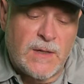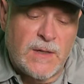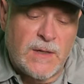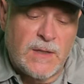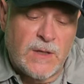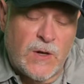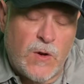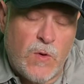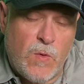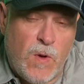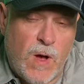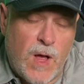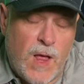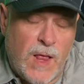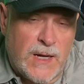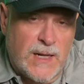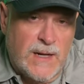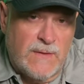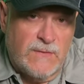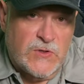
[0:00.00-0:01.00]
the
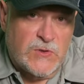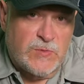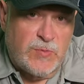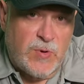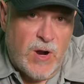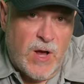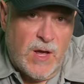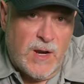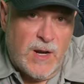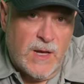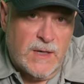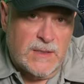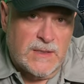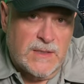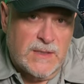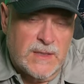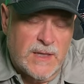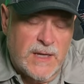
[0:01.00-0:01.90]
quality of this product